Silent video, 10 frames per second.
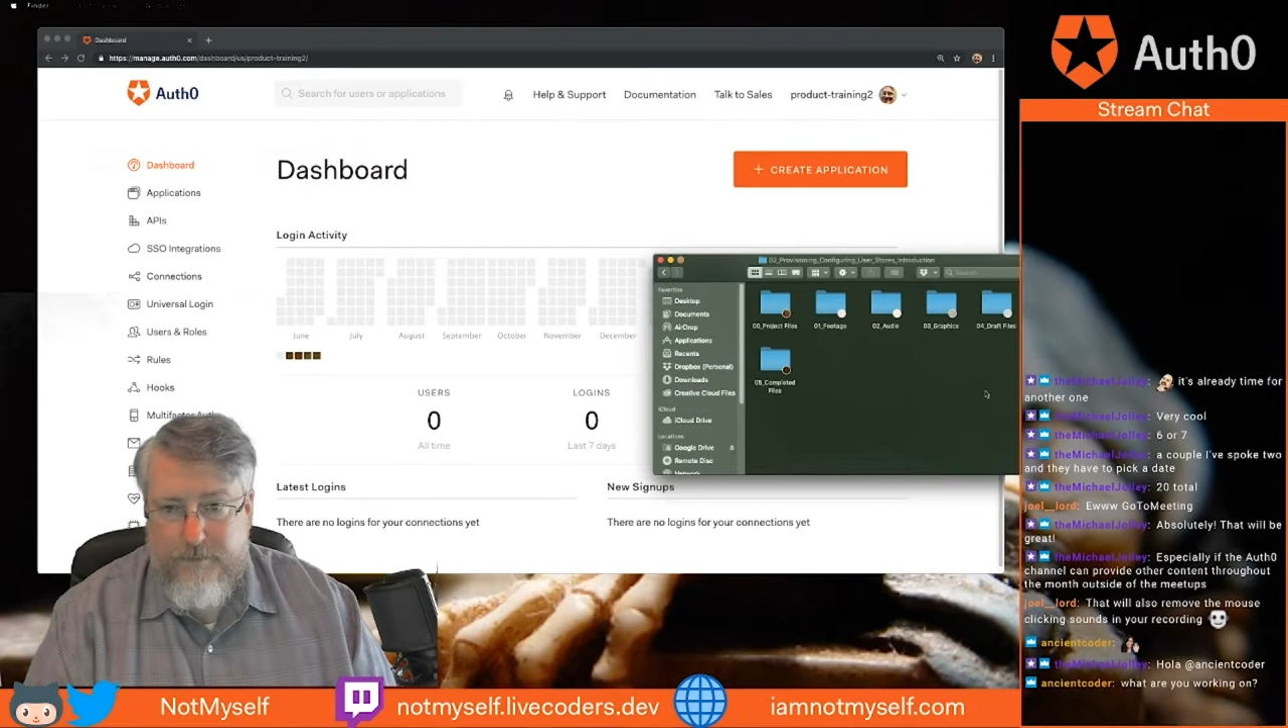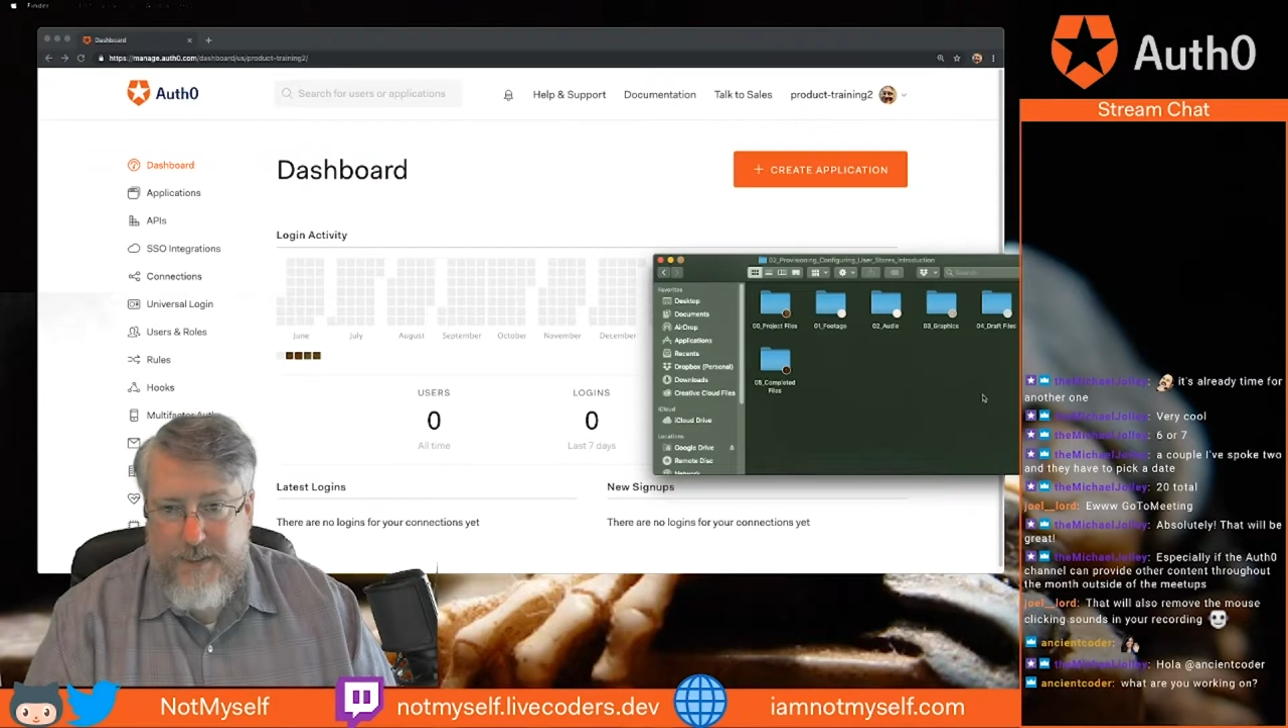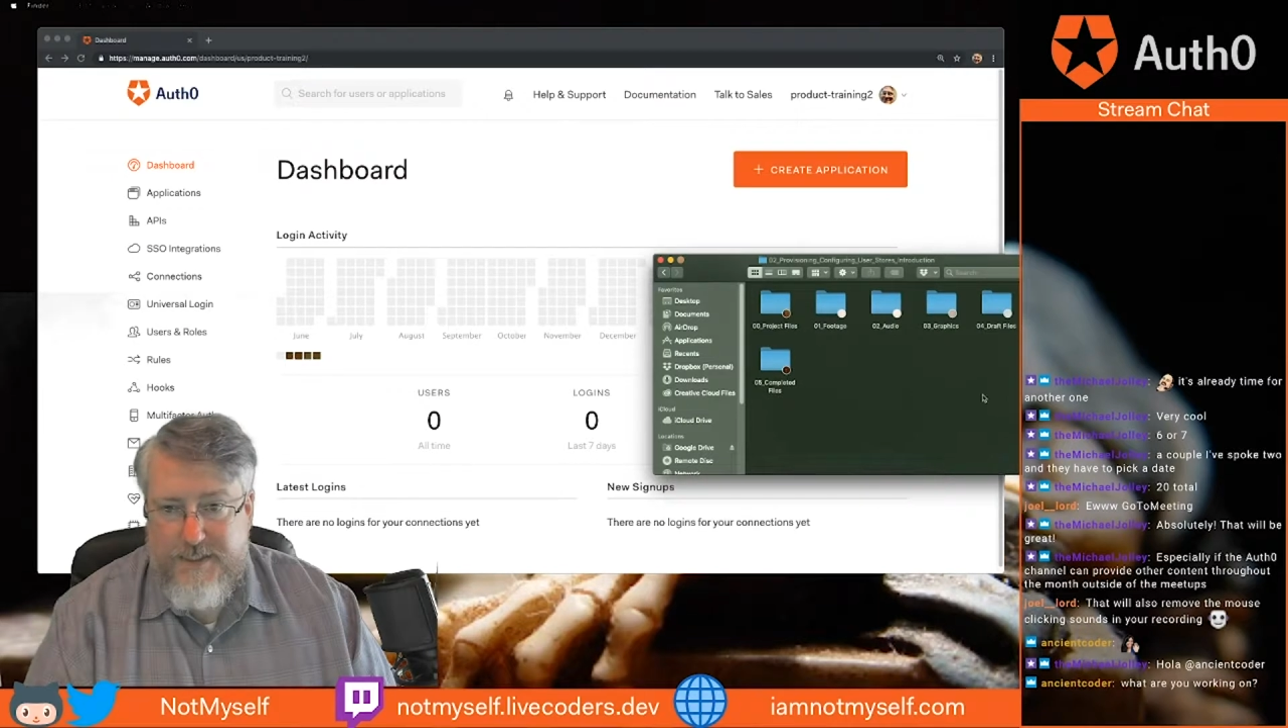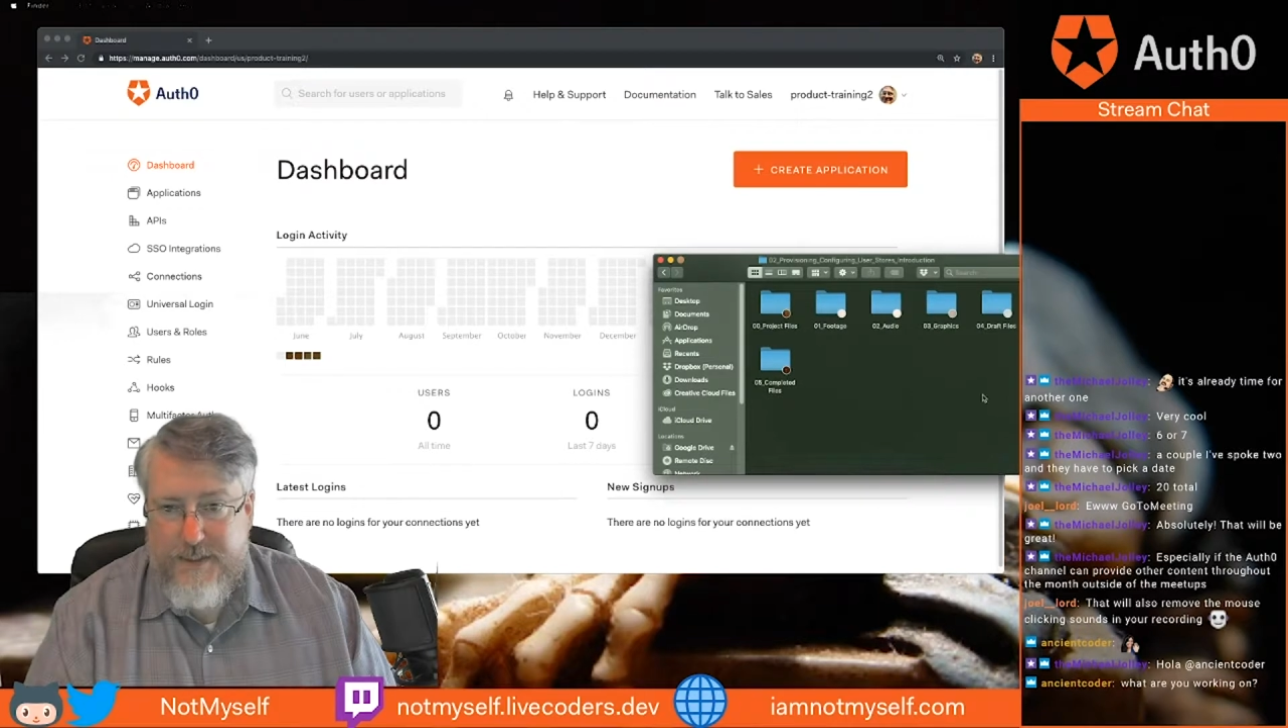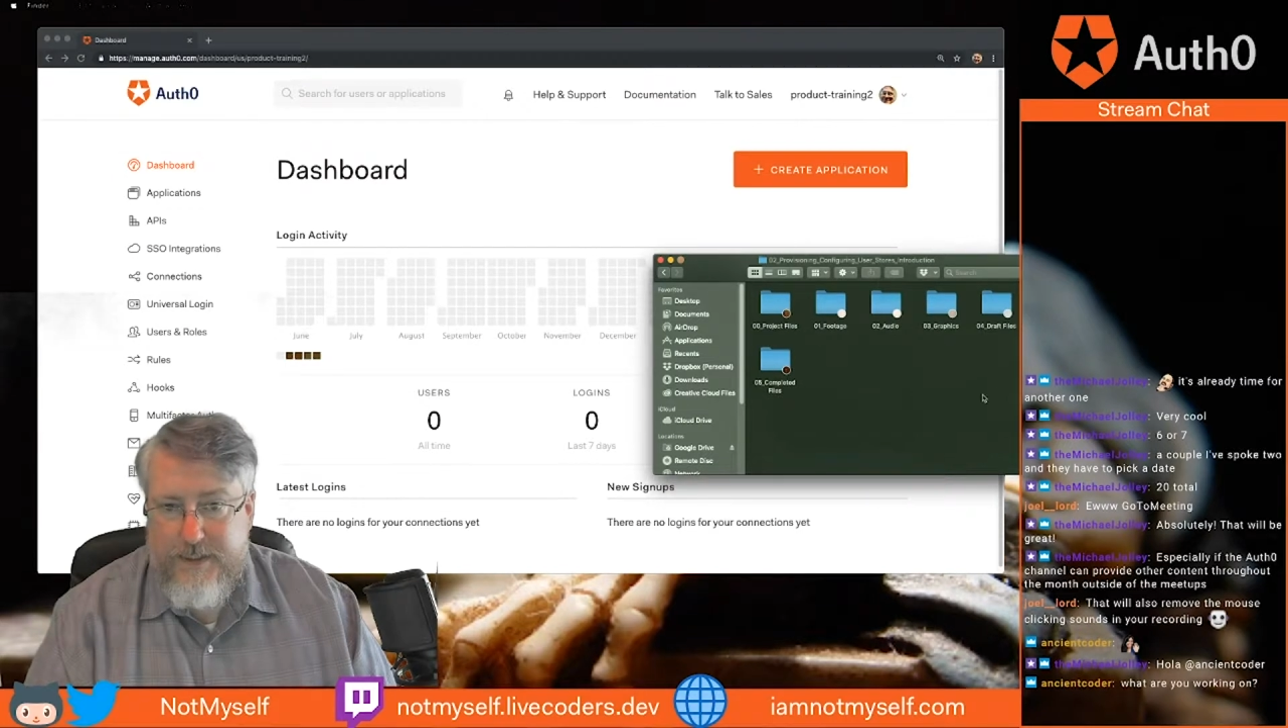
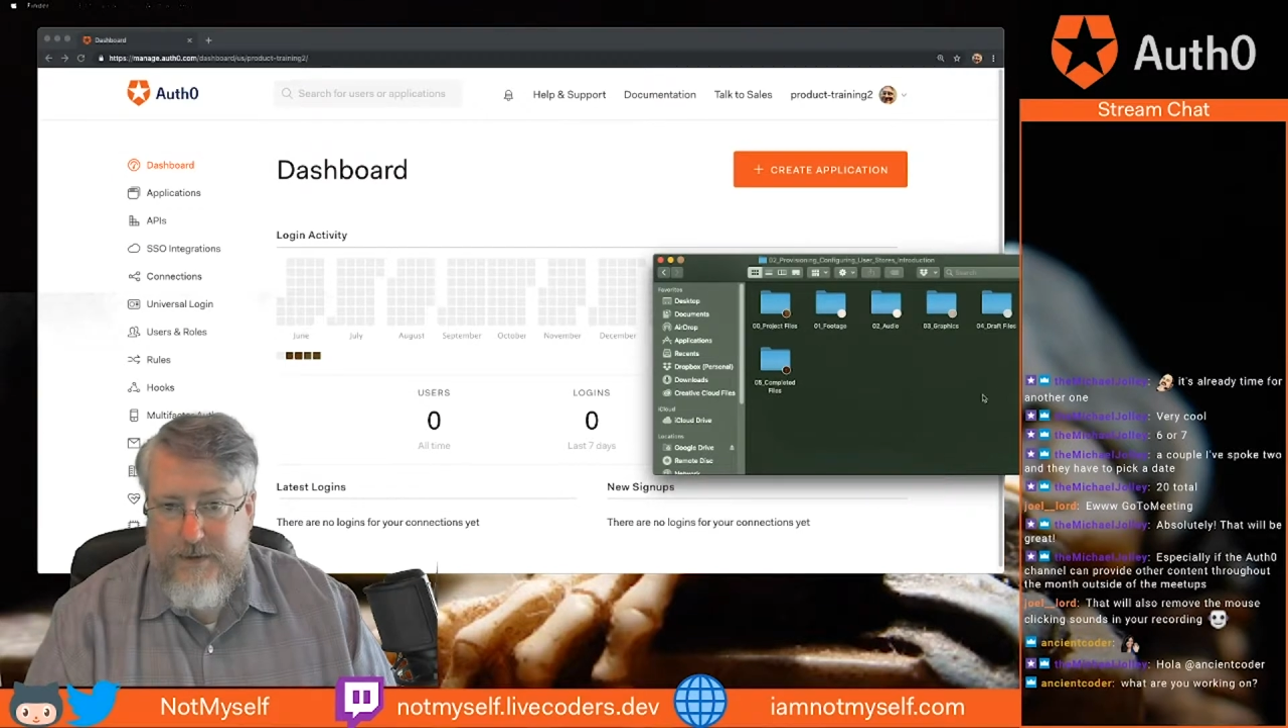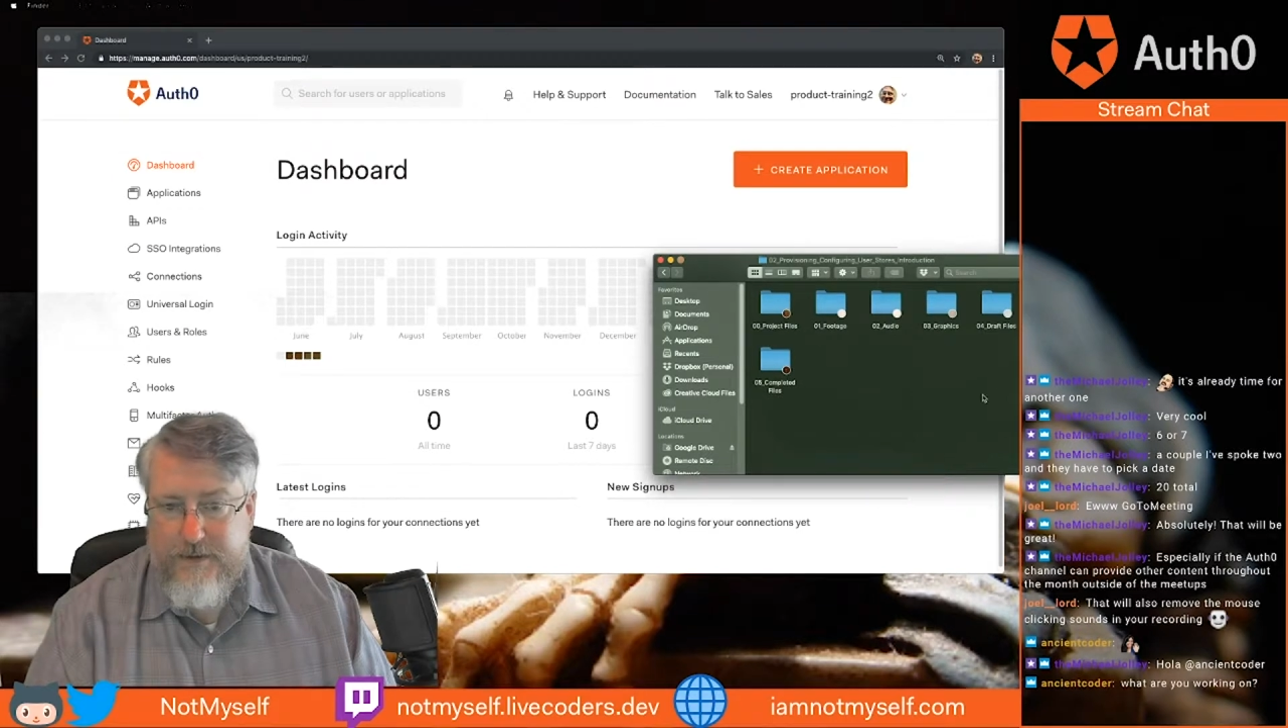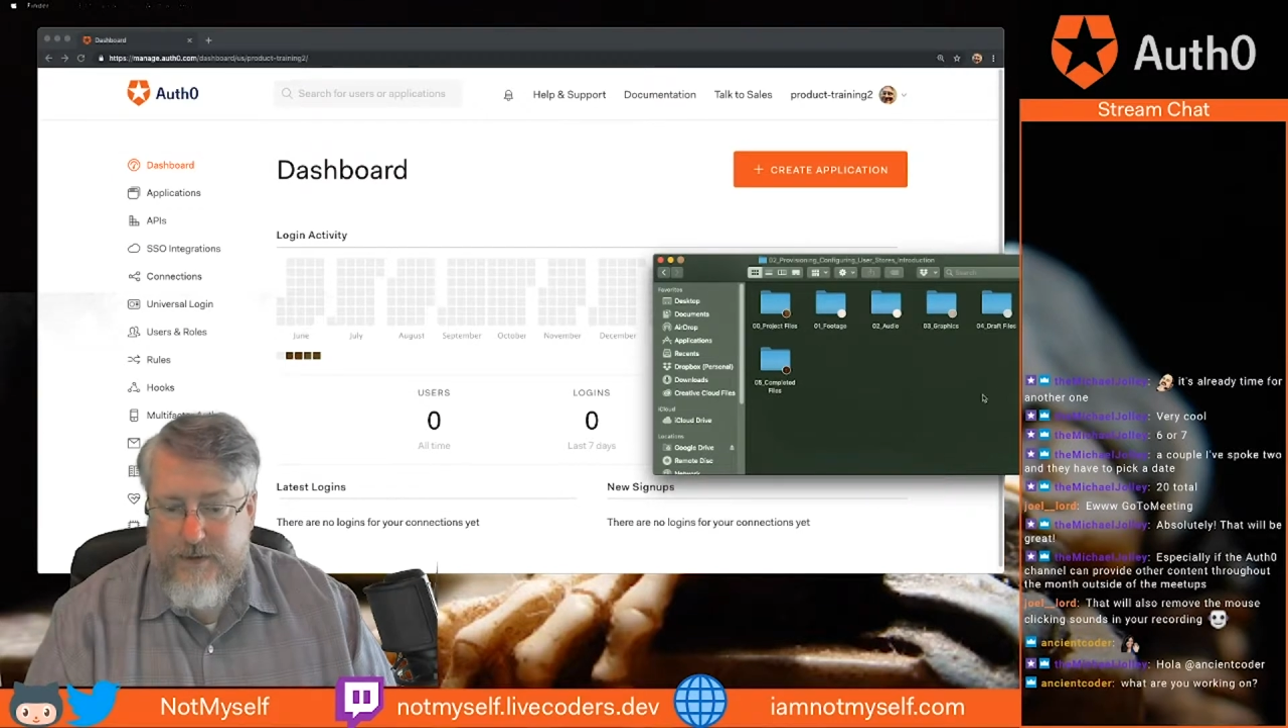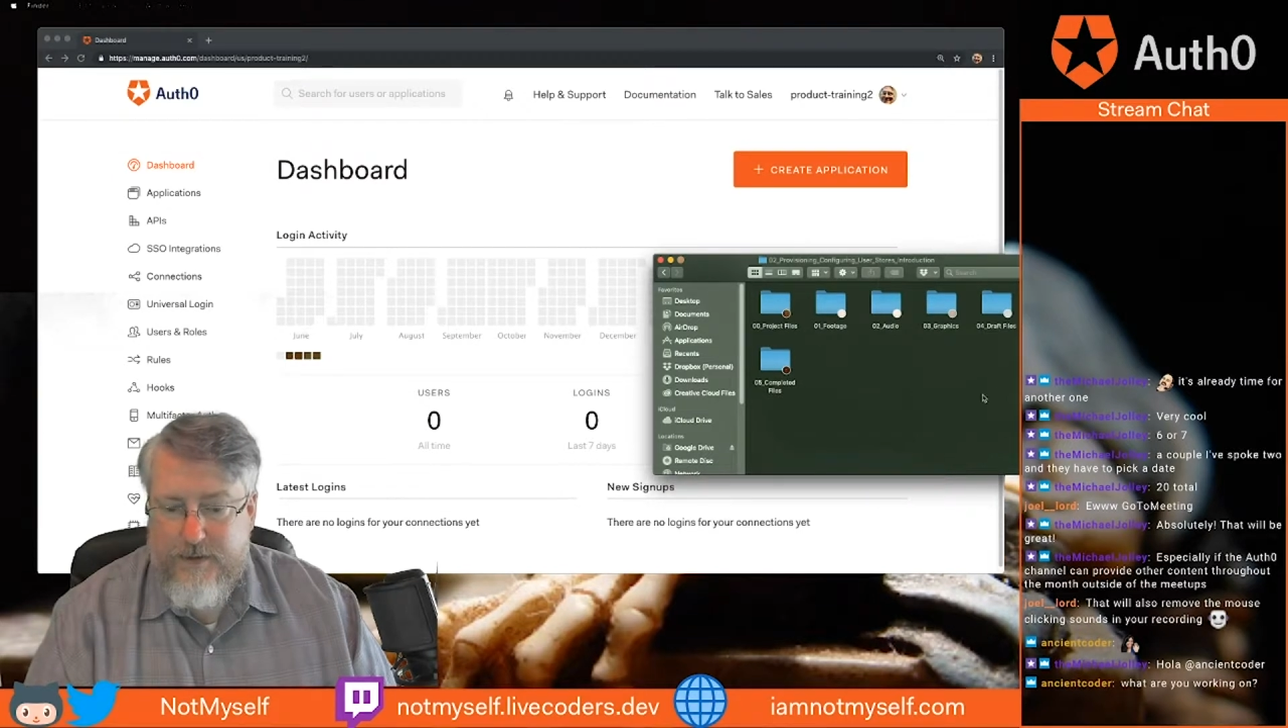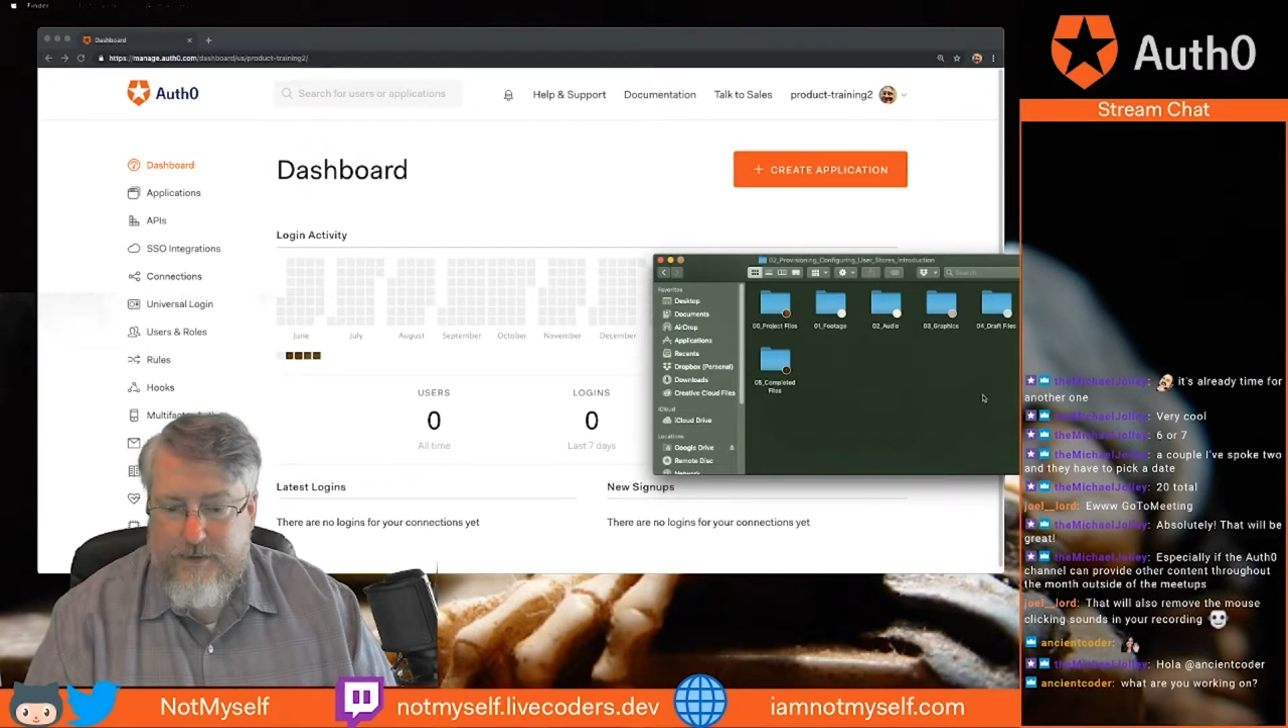basically
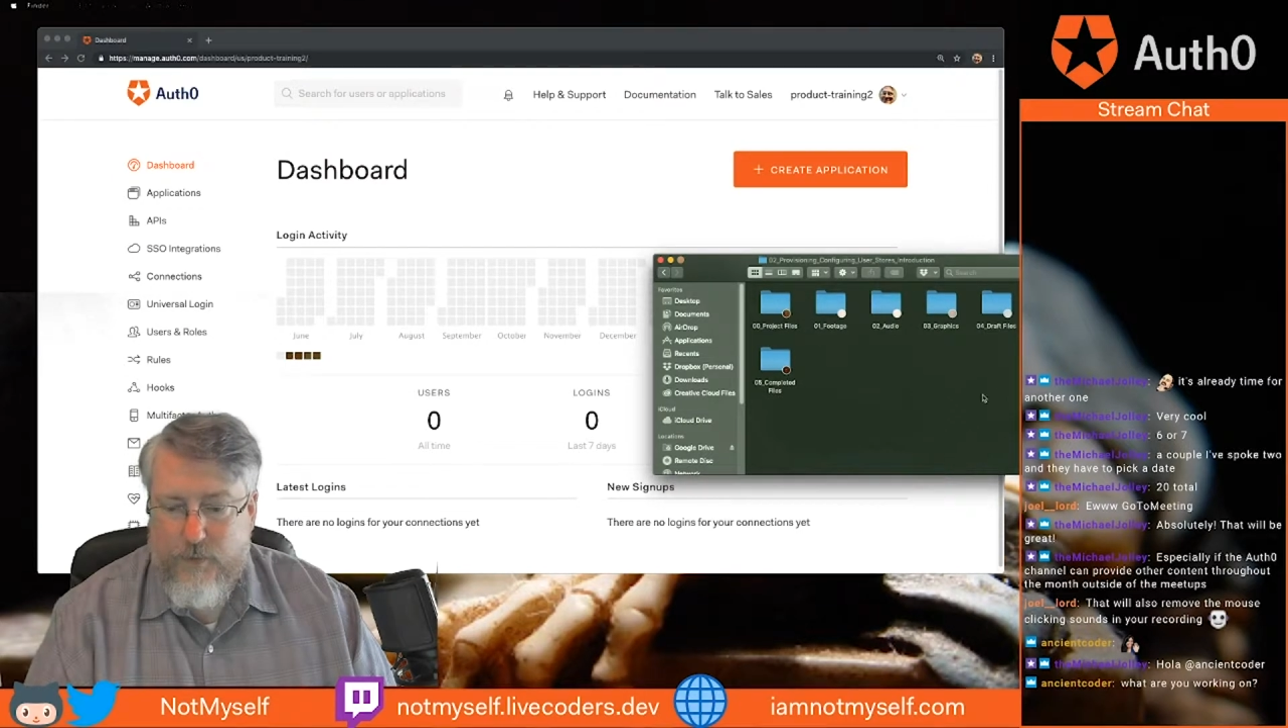the